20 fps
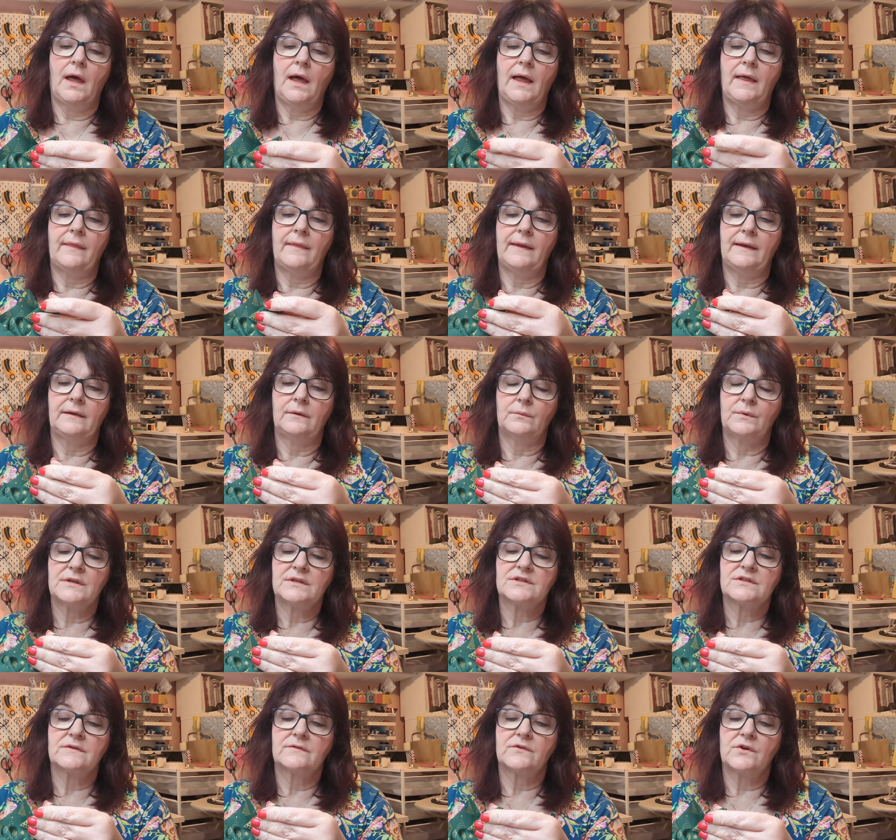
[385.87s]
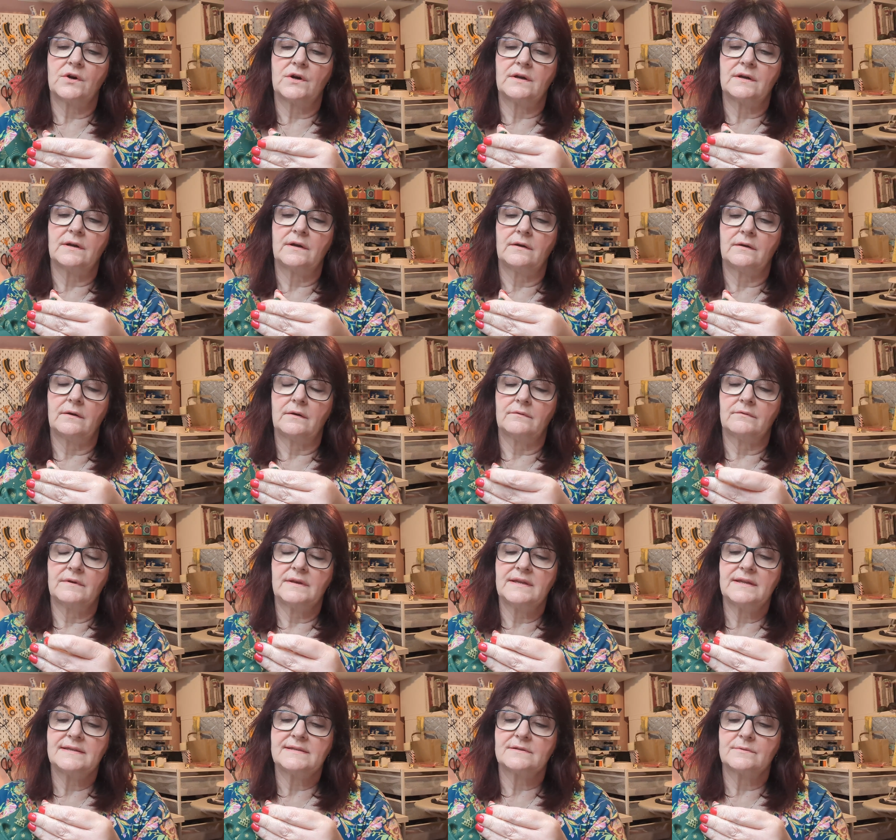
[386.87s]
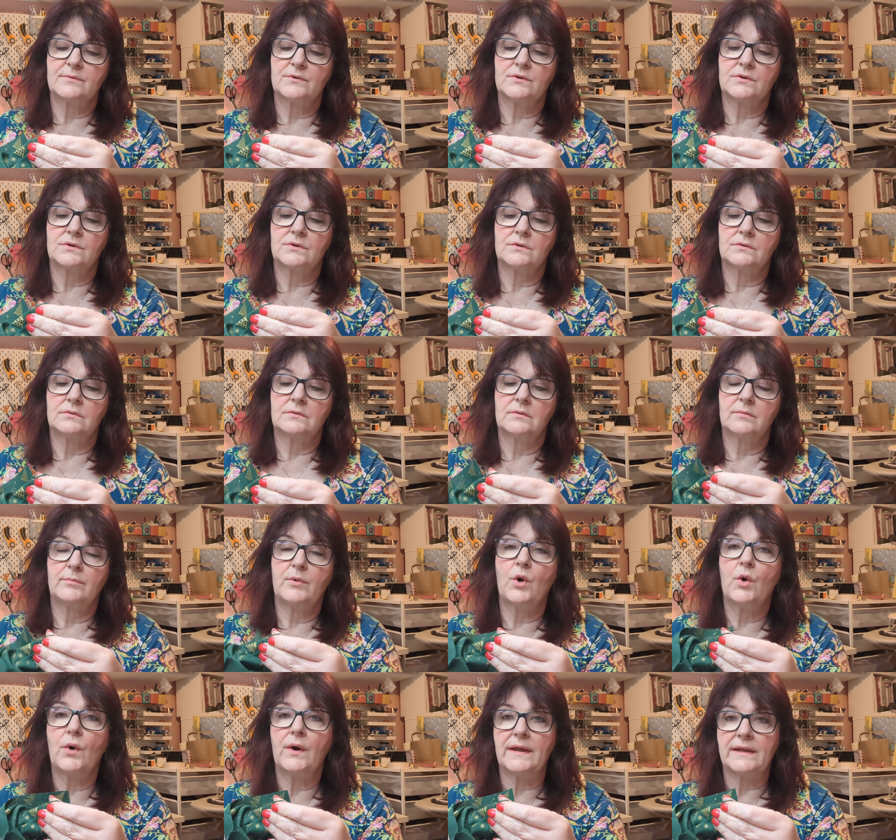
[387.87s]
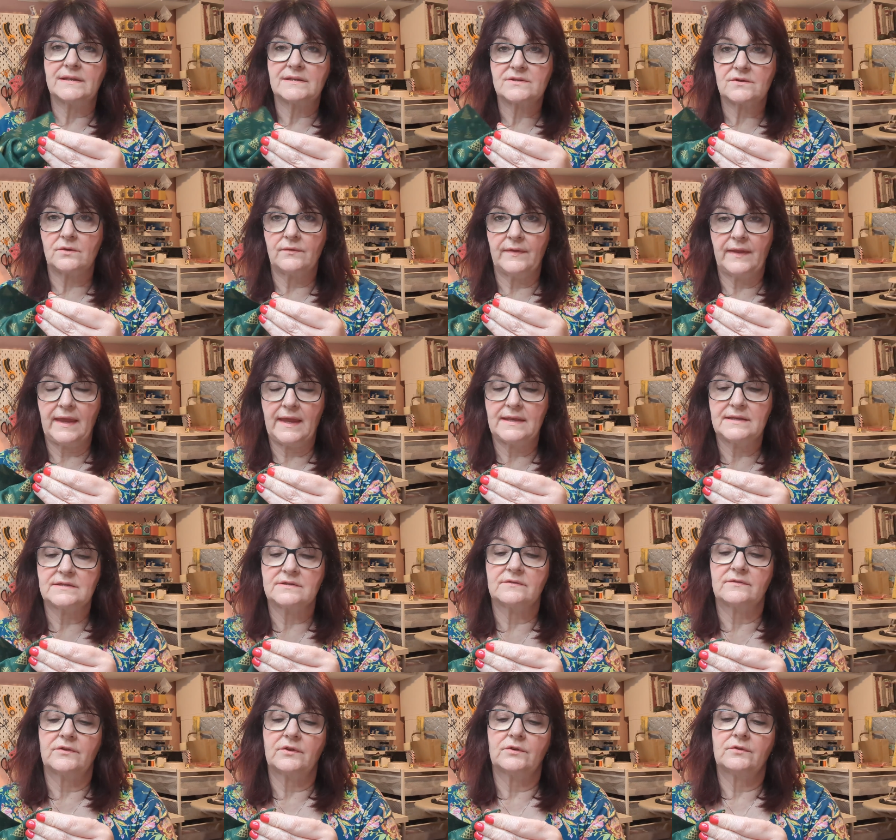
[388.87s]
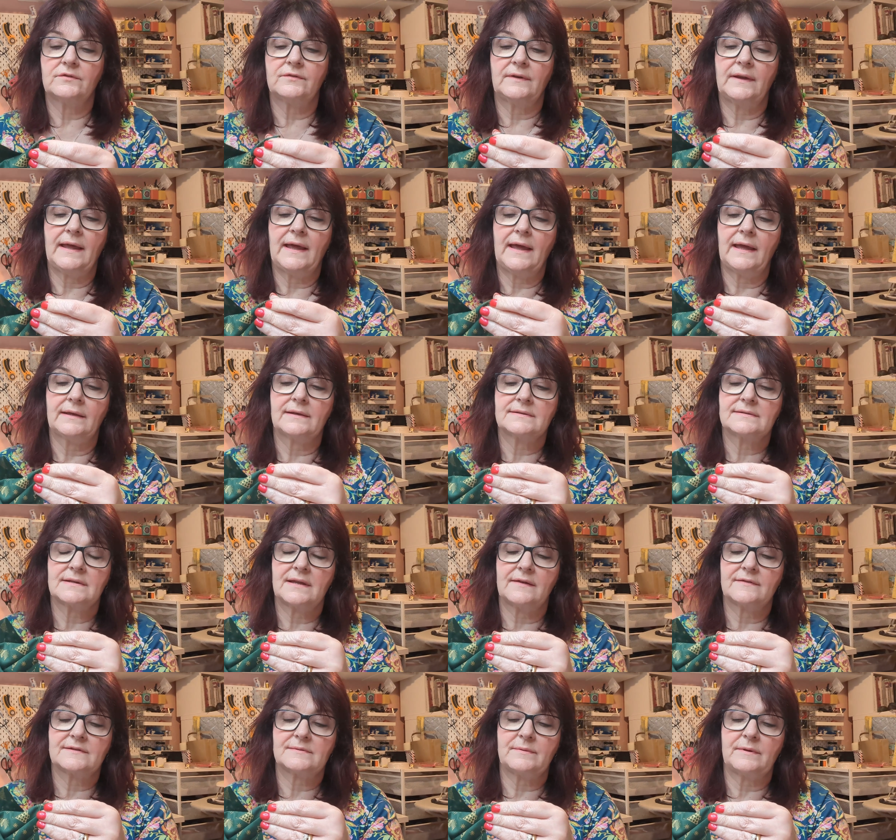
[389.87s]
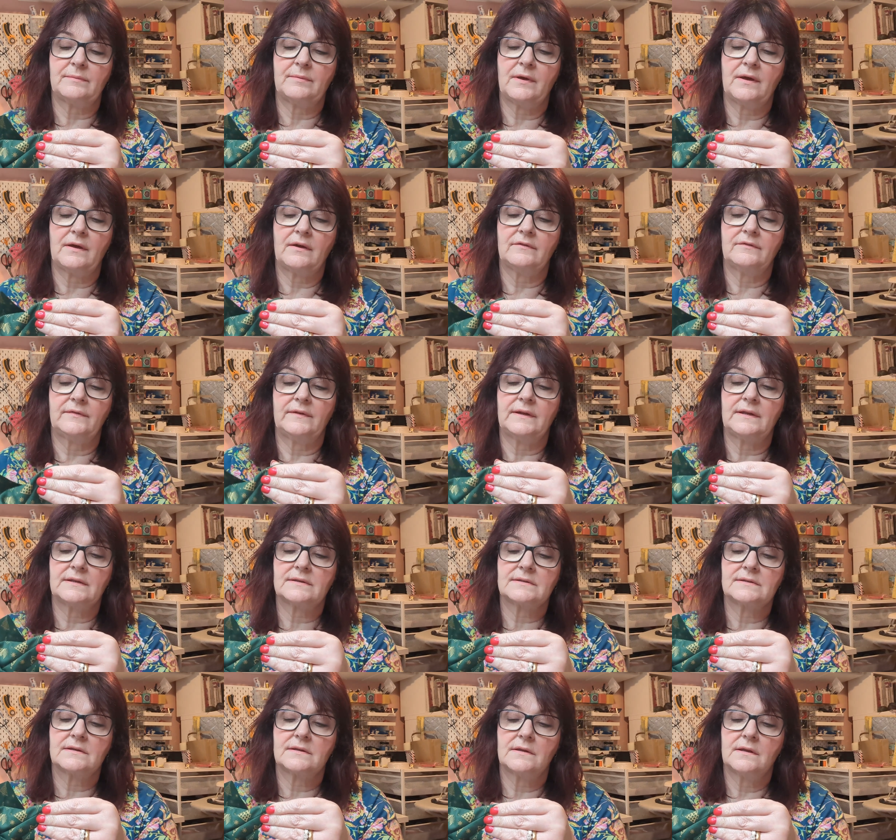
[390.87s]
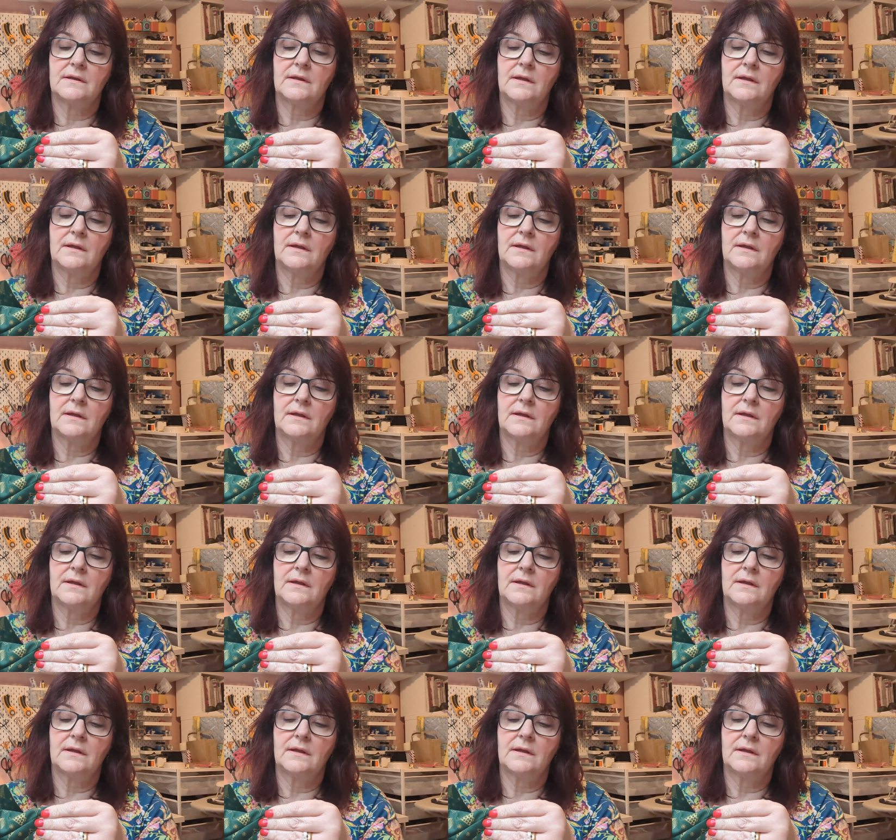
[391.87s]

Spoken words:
and then once you've got a reasonable point on the end of your flag, doesn't have to be perfect,